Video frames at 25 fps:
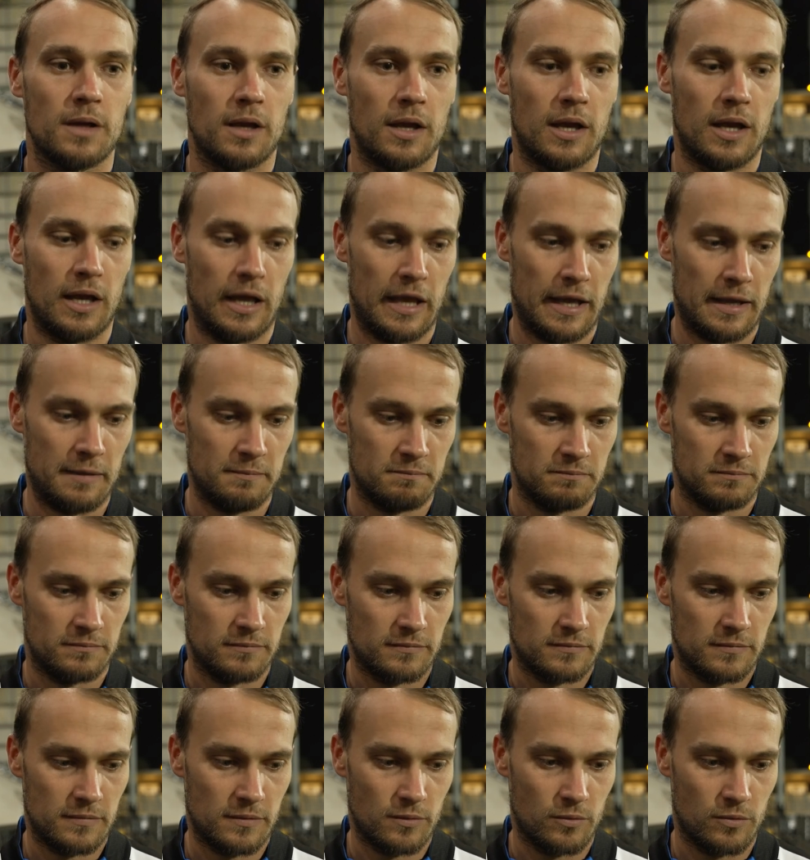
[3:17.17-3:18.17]
Um,
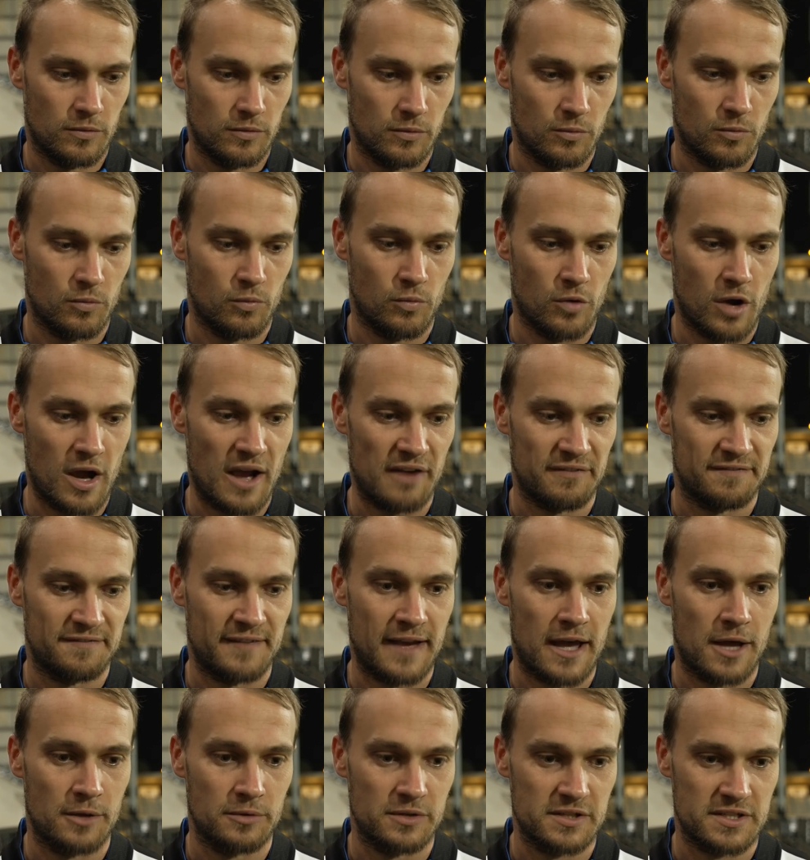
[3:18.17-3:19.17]
what I've
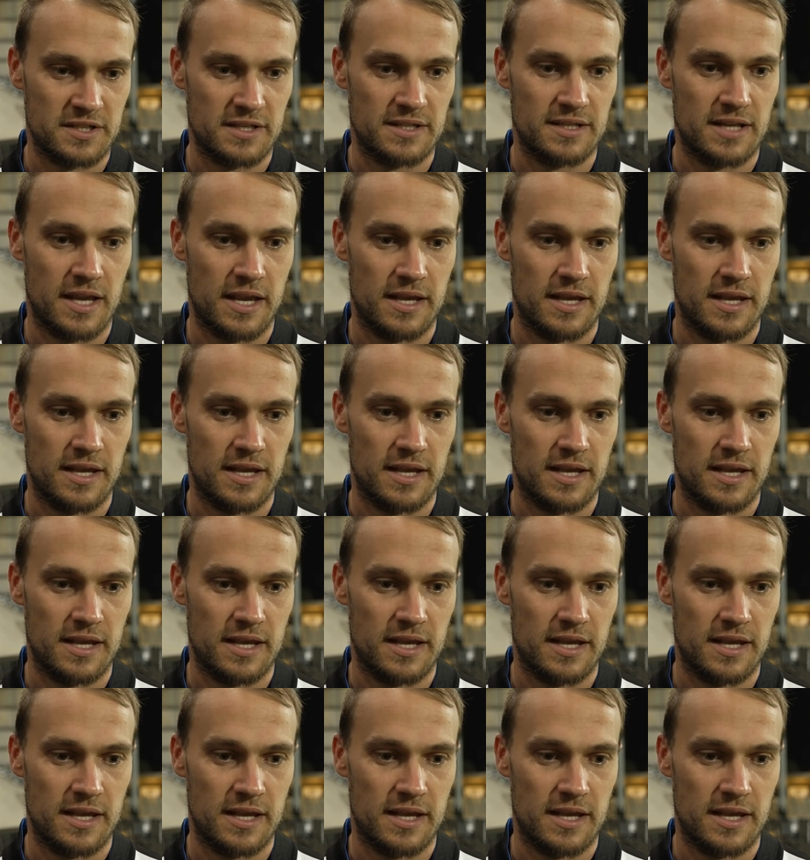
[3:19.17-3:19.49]
found is it,